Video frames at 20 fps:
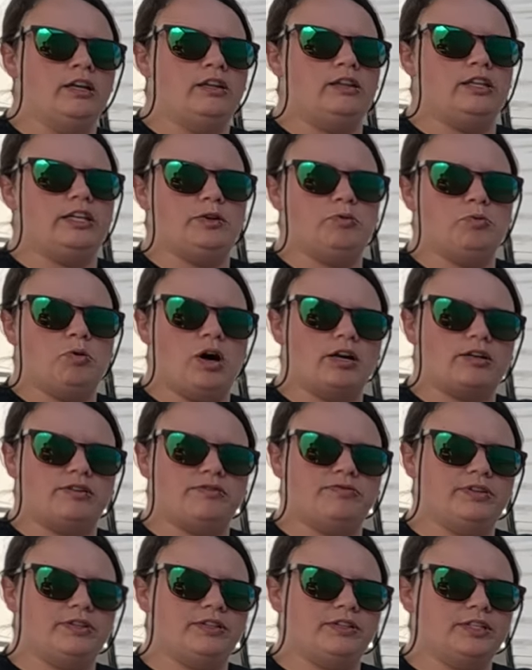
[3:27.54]
the water
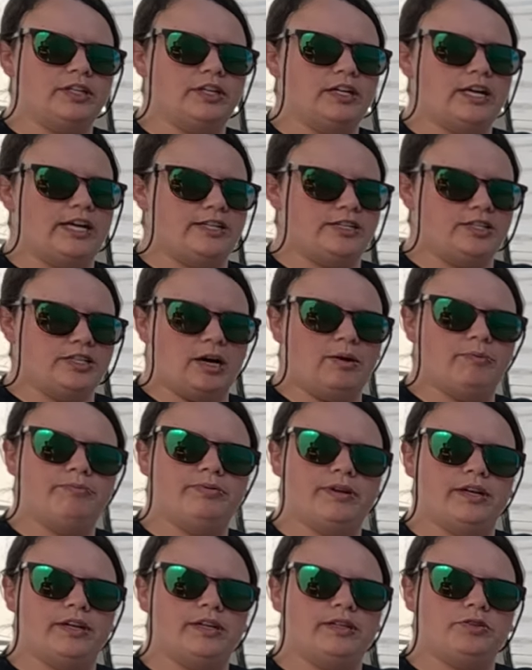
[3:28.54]
filter and dump
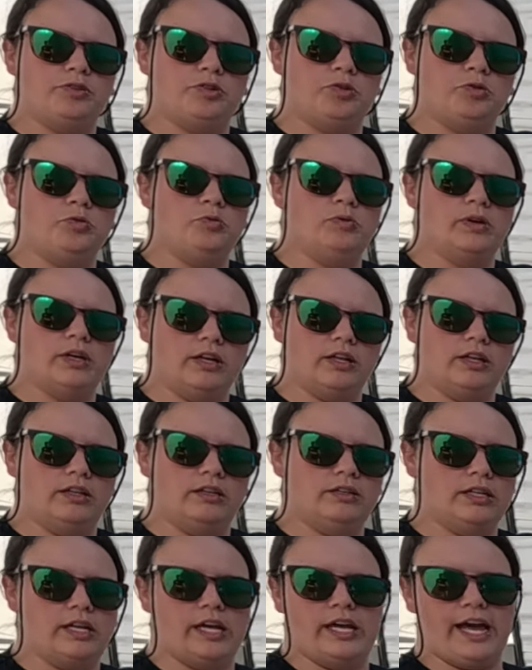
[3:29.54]
it, you
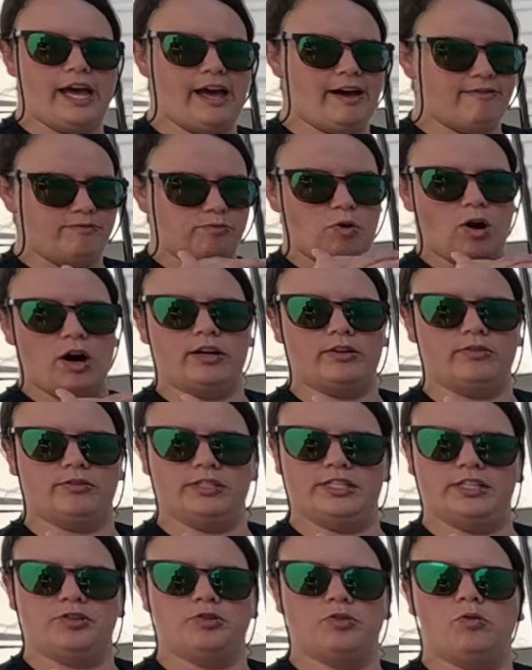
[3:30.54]
will have water,
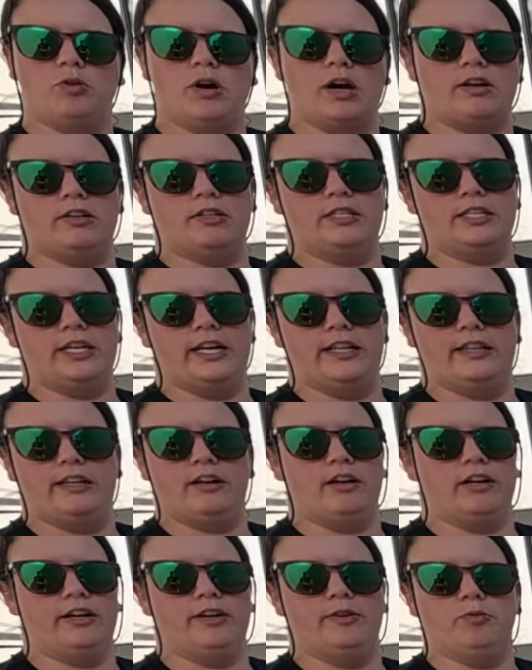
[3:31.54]
residual water stay in
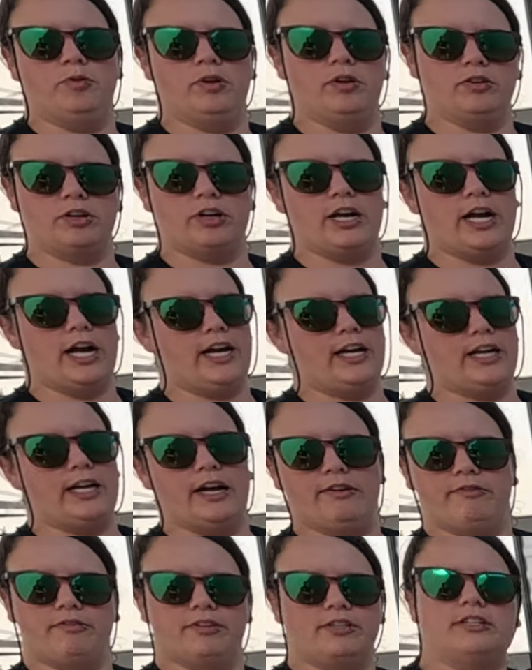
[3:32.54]
there and it will crack
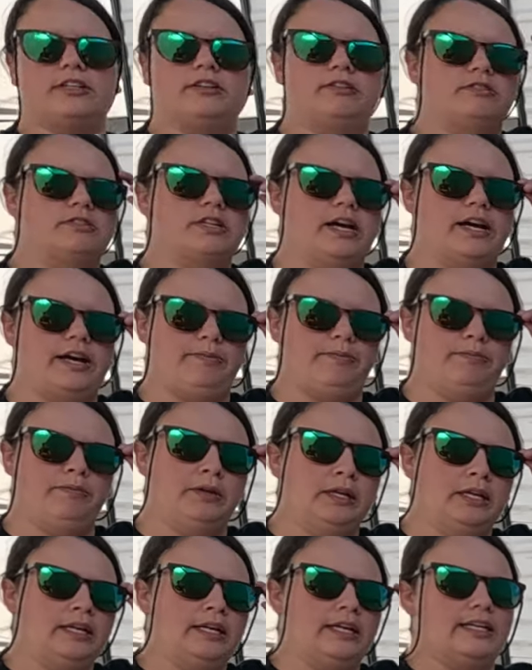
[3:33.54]
every single time.
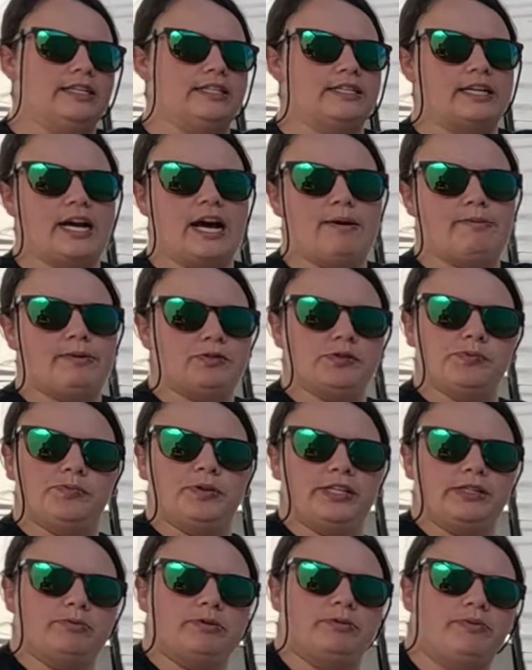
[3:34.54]
It's a common
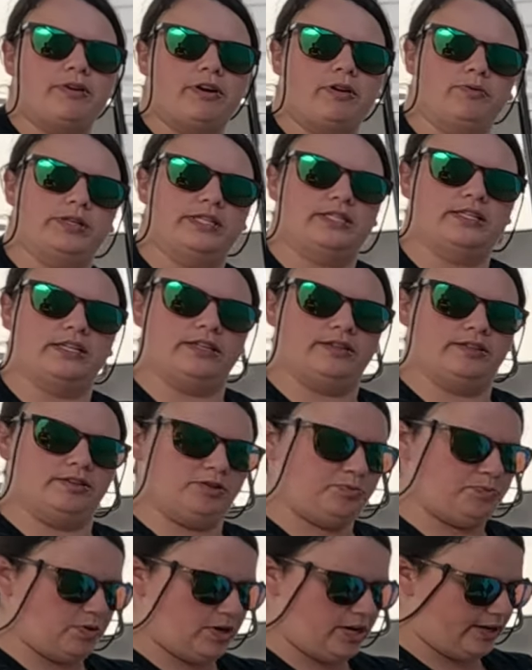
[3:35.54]
replacement part we see in the
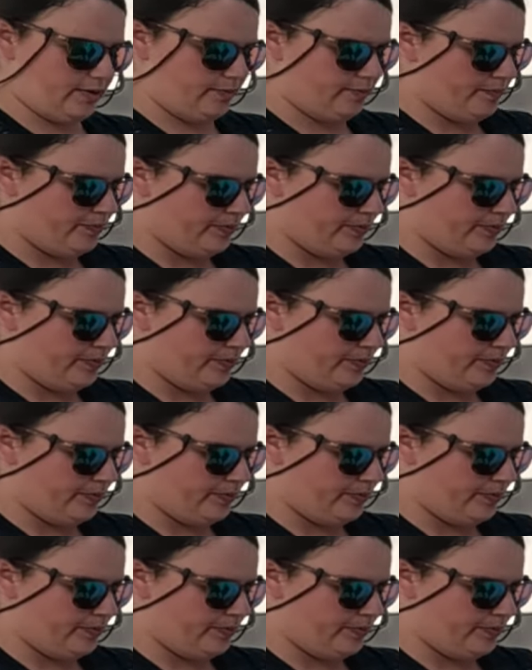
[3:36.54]
spring.